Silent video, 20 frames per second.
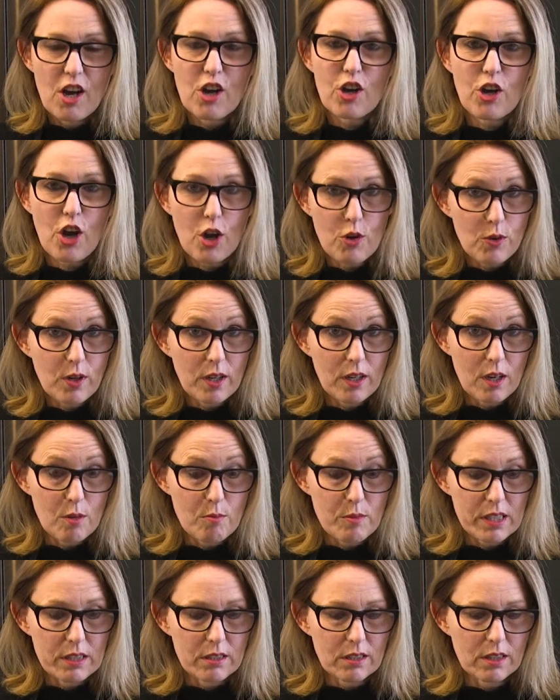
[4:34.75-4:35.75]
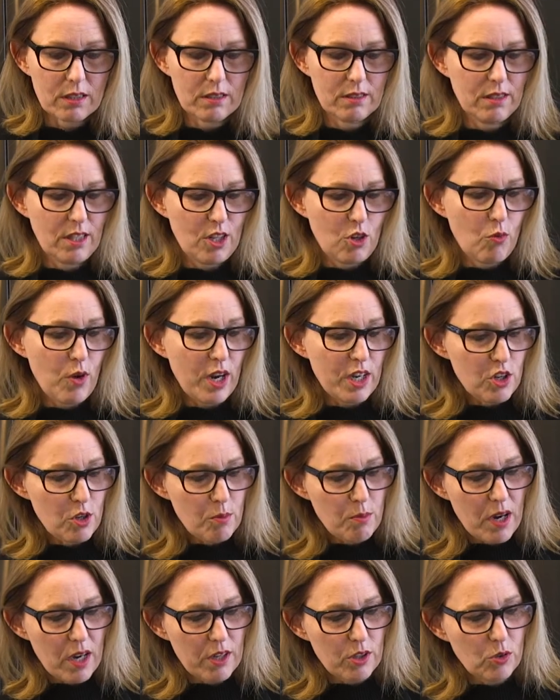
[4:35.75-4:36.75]
Coconut milk. When you
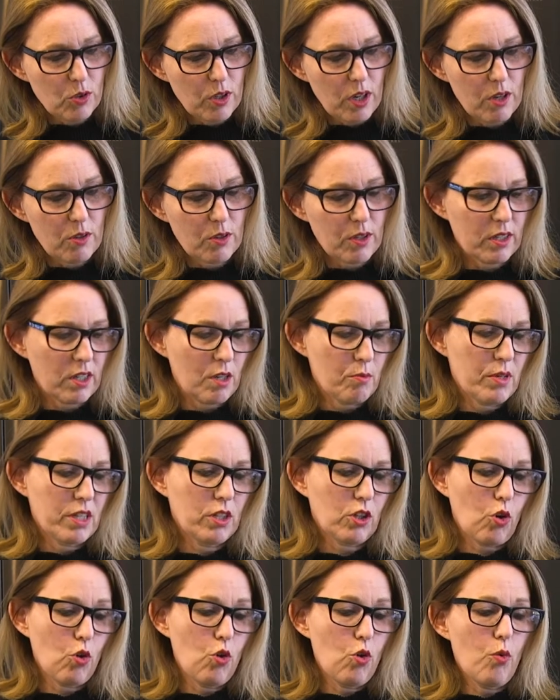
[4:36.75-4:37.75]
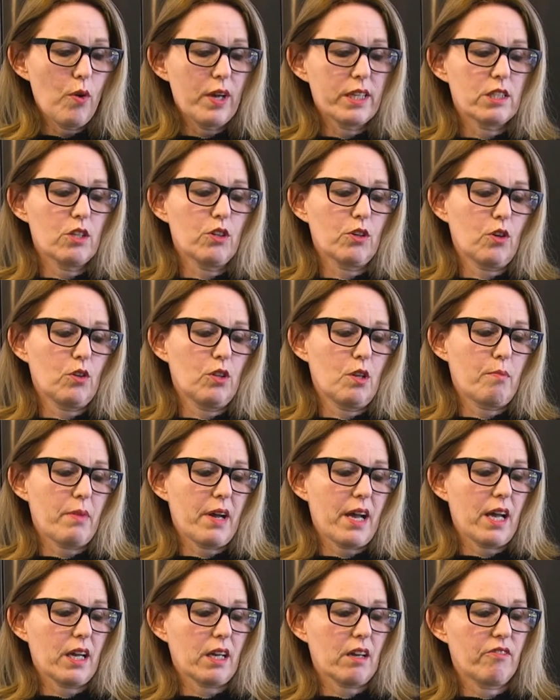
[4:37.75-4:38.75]
buy your coconut milk, always look on the
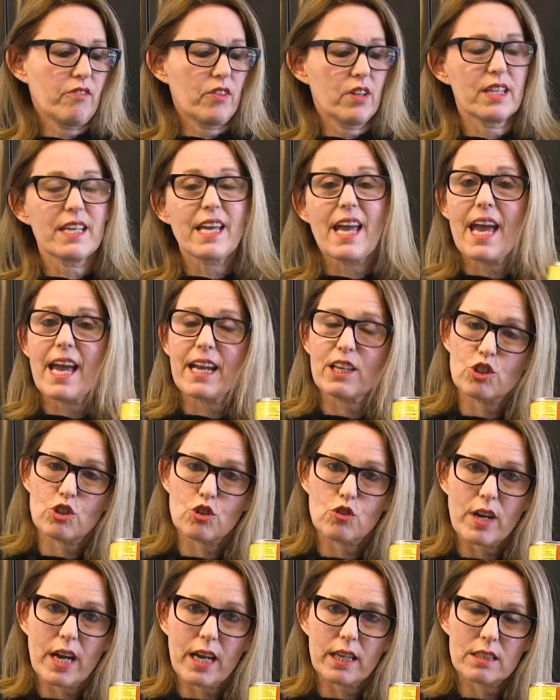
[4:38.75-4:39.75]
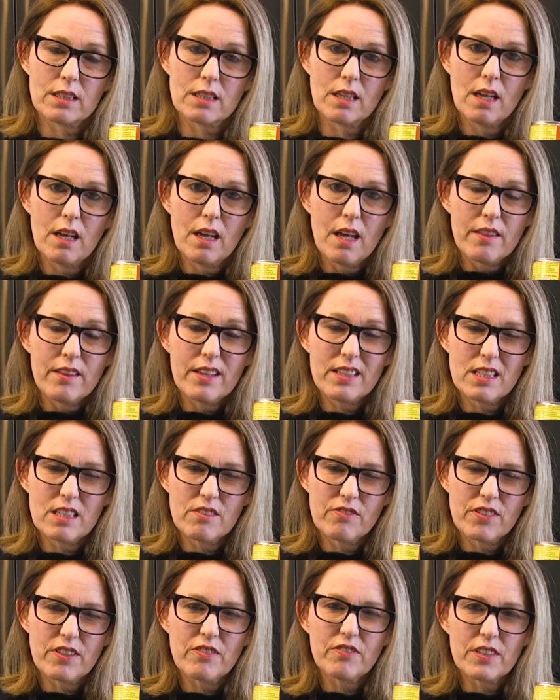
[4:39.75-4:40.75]
back for the extract. This is
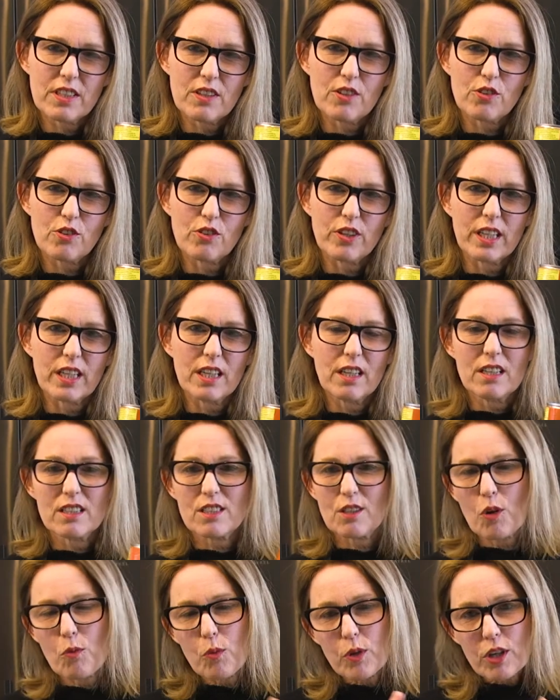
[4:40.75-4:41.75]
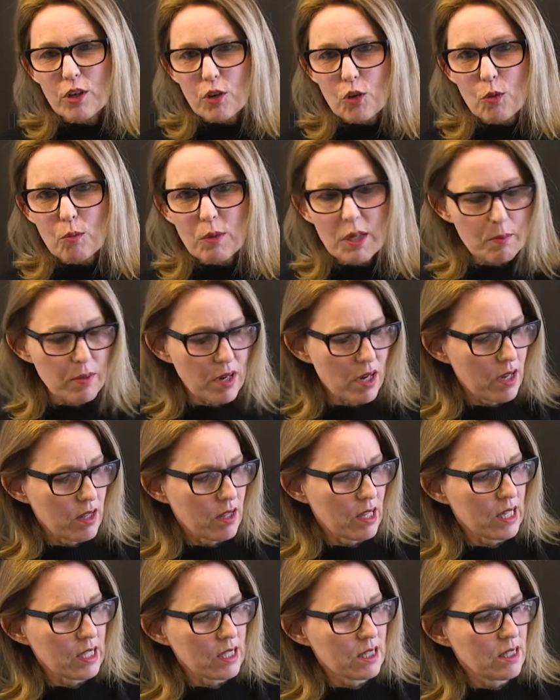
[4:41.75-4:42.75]
53, so I wouldn't normally buy
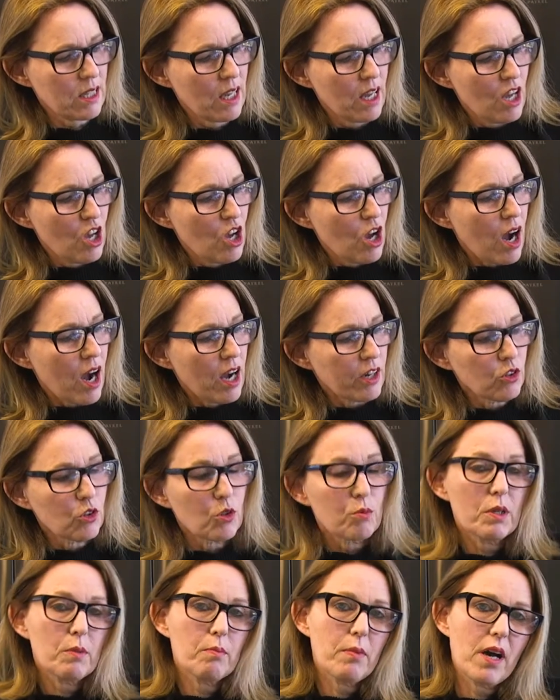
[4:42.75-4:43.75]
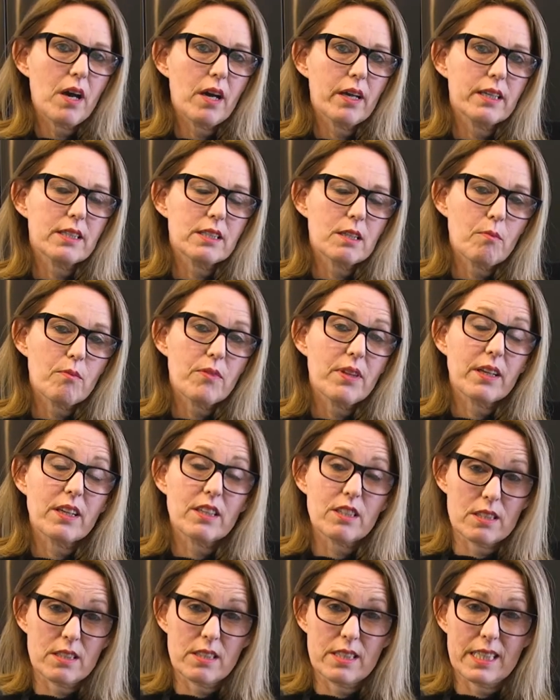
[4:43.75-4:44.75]
this. I'd normally buy something
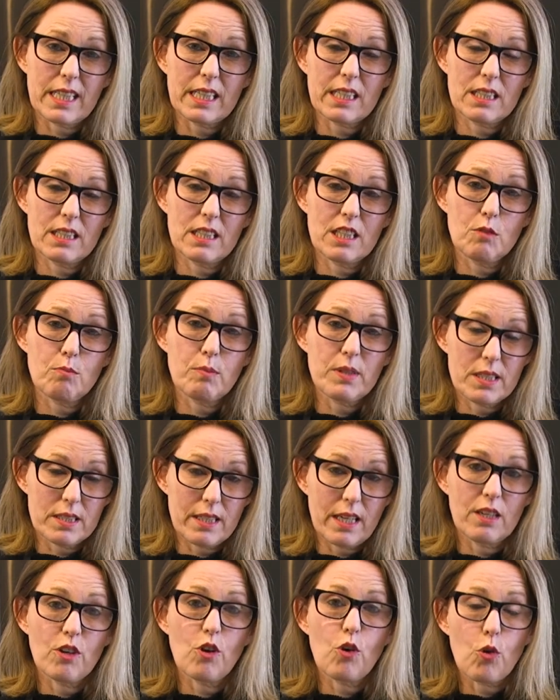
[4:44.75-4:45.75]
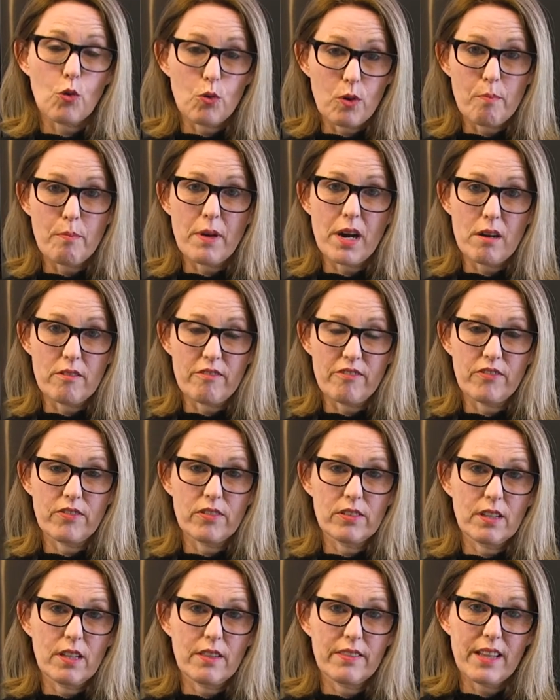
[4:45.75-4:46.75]
that's 60% or
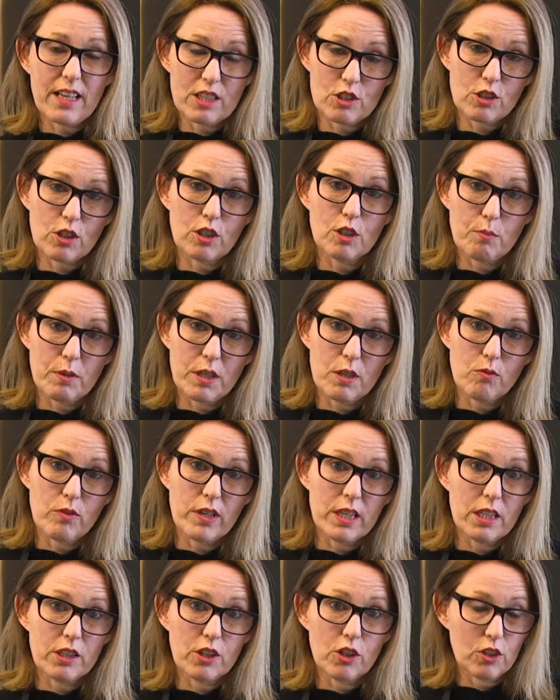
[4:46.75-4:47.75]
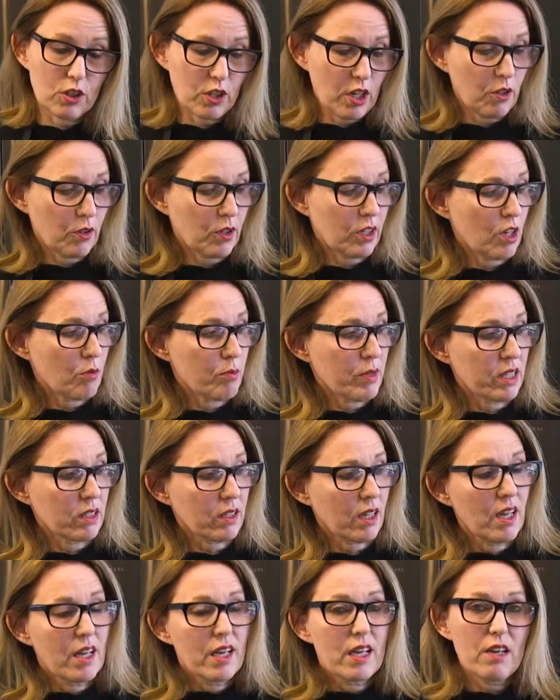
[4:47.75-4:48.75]
above. That's going to be a really good coconut
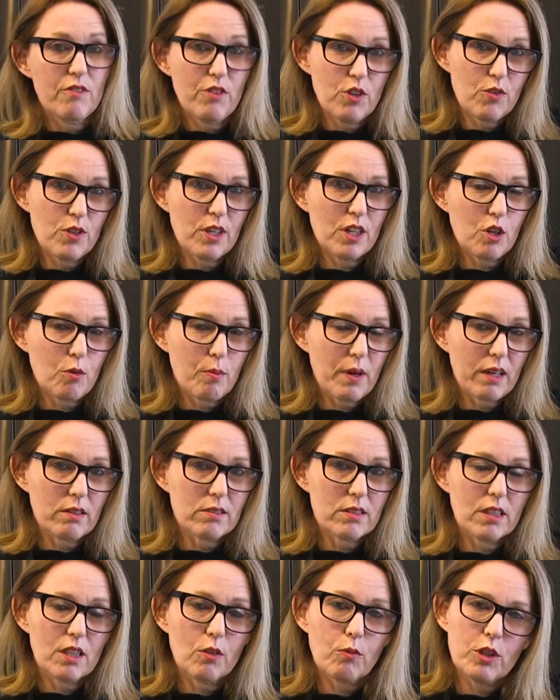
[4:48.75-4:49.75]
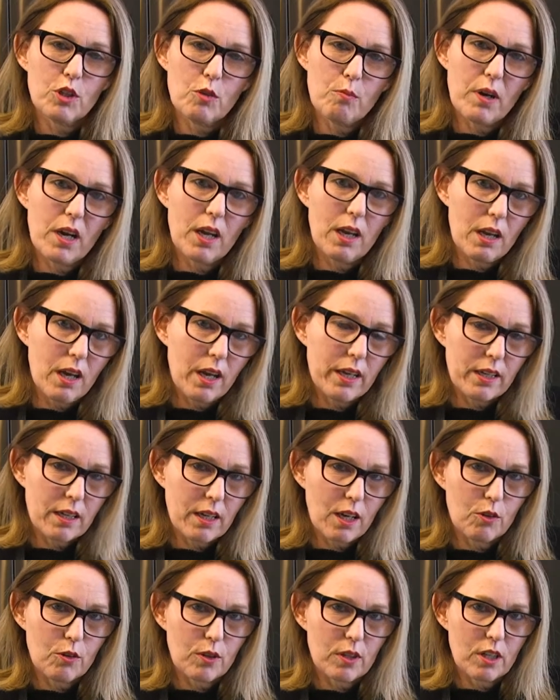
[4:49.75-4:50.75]
milk. If you think about it, when you buy light
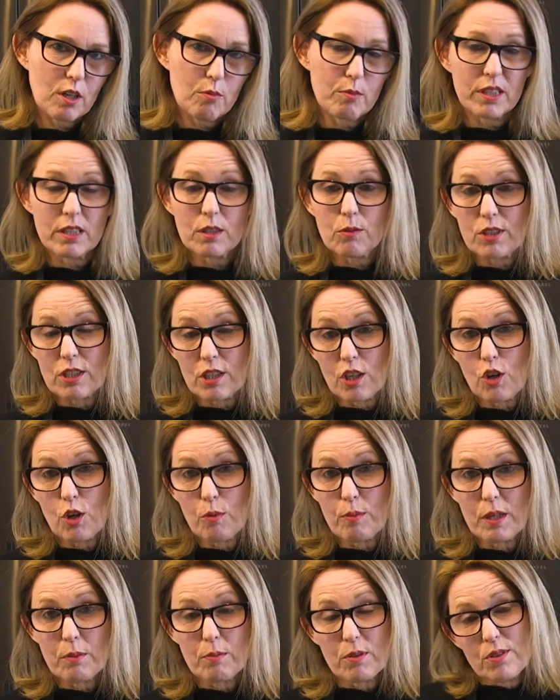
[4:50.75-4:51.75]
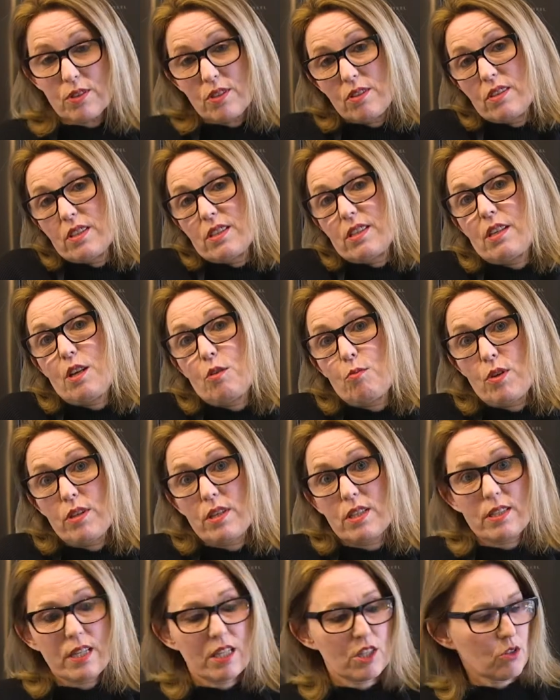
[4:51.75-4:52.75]
coconut milk, which a lot of people do because they don't want
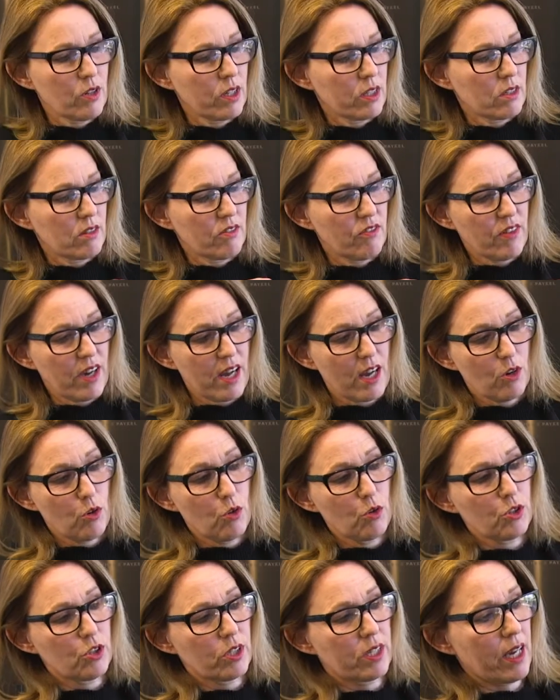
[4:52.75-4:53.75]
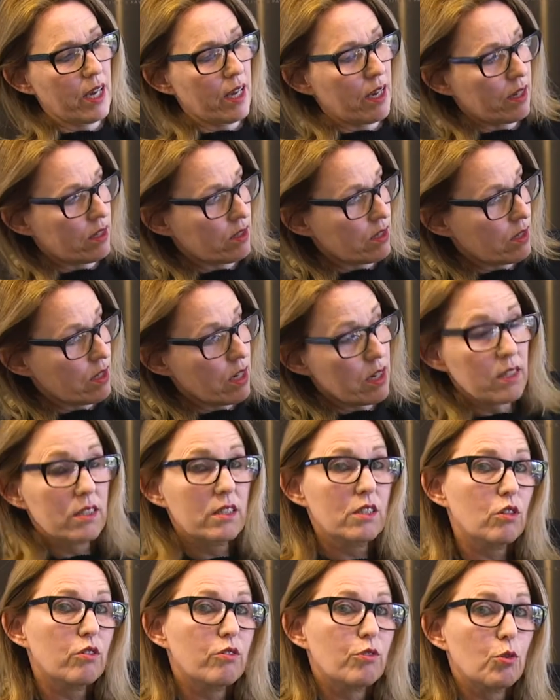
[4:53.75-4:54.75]
the saturated fat, all you're getting is
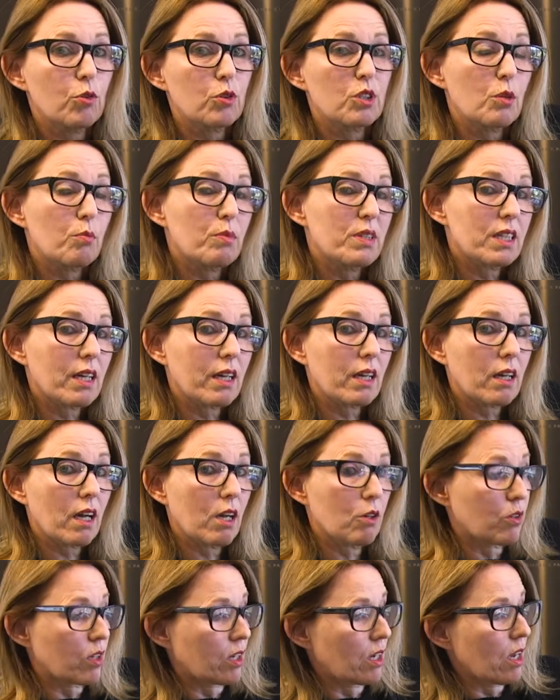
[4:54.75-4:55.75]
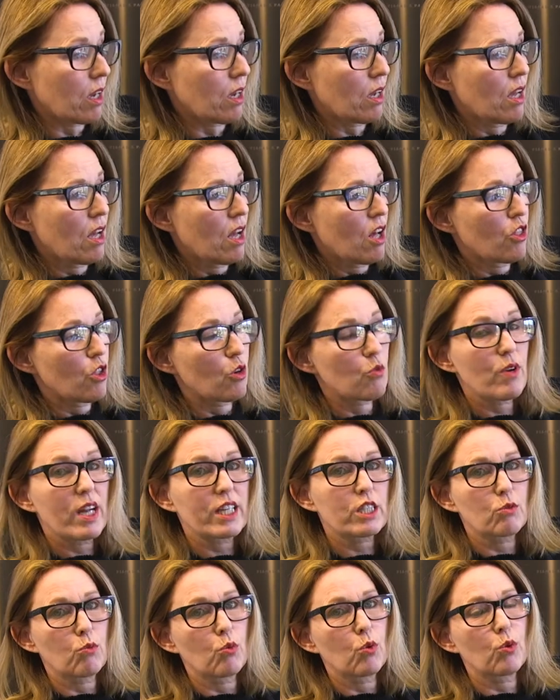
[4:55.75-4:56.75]
30 or 40% coconut, the
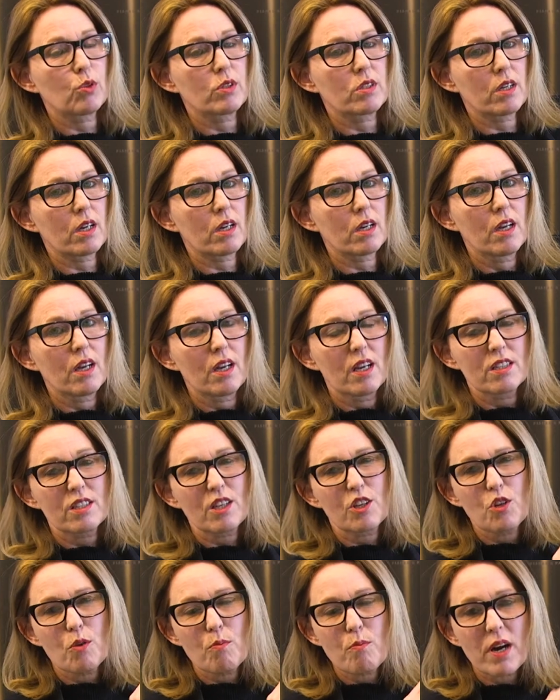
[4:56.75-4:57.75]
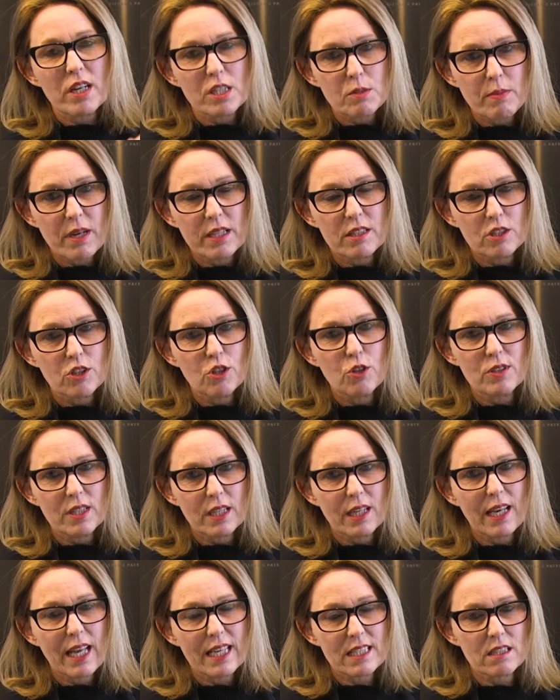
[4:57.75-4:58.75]
rest water. So you're much better
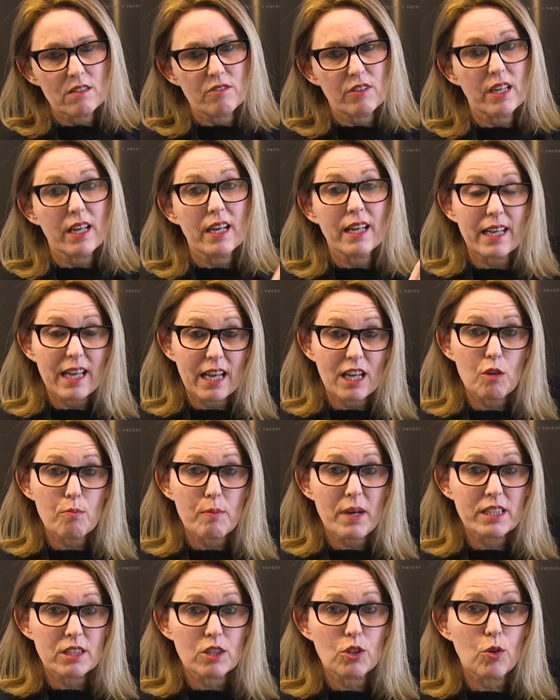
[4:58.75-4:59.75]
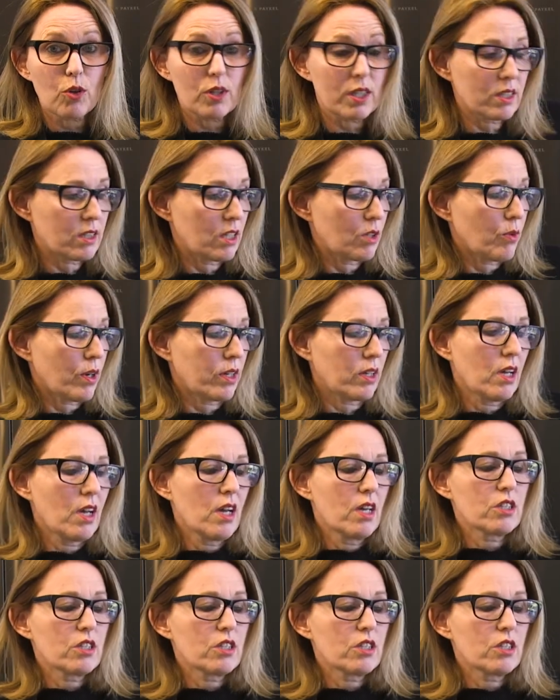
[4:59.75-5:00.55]
using less of it and getting a better quality one.